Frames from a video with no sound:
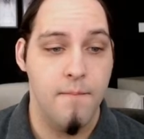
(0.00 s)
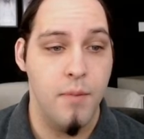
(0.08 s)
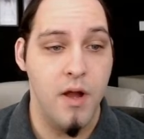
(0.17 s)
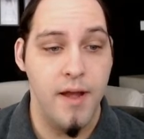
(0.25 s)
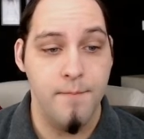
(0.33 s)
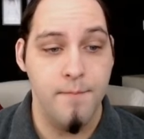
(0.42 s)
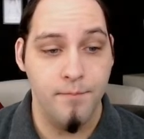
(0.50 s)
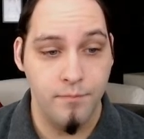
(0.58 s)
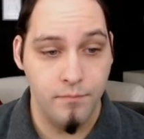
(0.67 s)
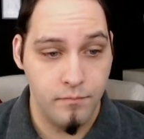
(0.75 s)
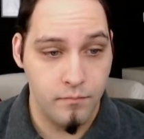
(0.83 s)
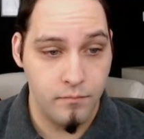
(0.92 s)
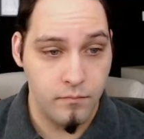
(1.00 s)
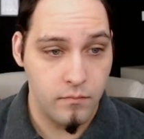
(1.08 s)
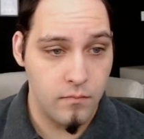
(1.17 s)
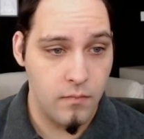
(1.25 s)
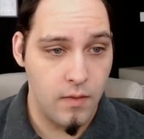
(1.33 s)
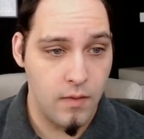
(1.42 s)
But
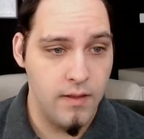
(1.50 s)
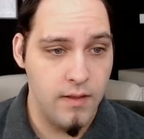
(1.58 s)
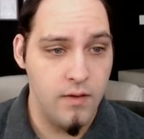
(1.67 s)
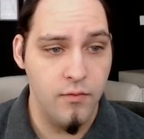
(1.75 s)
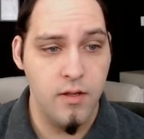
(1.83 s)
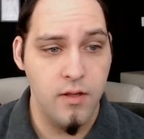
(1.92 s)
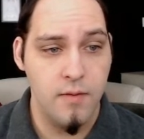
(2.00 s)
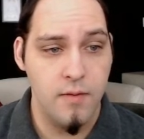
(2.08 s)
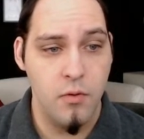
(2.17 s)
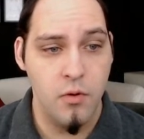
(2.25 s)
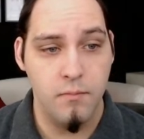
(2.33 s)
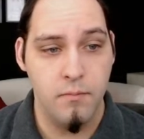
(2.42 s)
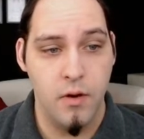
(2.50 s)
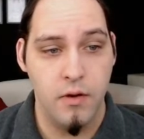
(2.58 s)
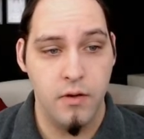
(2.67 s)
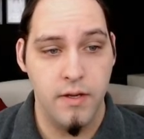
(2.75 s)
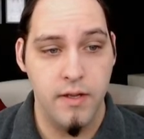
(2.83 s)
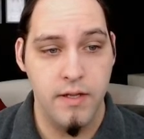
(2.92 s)
the real important
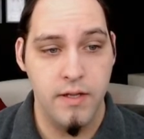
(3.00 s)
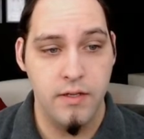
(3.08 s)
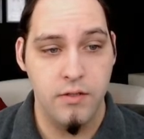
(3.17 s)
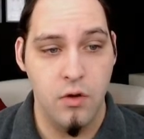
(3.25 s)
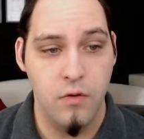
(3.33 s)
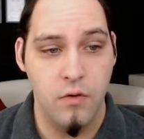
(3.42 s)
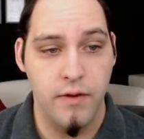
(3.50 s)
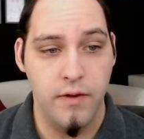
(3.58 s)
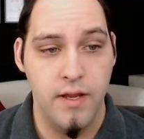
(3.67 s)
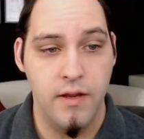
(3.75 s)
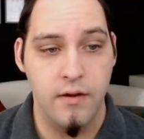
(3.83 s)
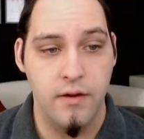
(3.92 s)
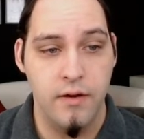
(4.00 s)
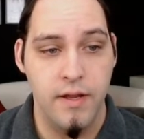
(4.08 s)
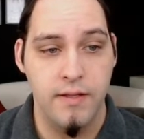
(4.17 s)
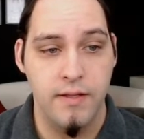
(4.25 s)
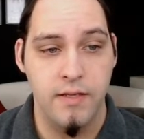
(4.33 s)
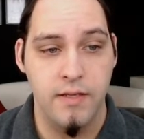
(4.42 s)
part is over here
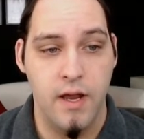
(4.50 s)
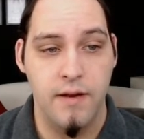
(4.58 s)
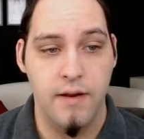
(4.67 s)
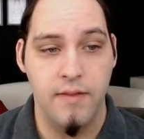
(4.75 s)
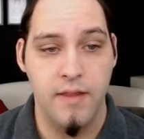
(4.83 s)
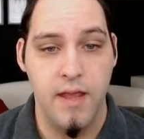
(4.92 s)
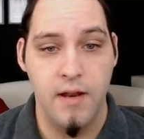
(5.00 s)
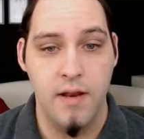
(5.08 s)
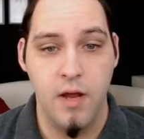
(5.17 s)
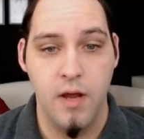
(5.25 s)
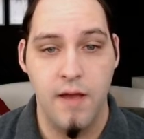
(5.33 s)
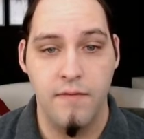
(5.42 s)
inside of the anim graph.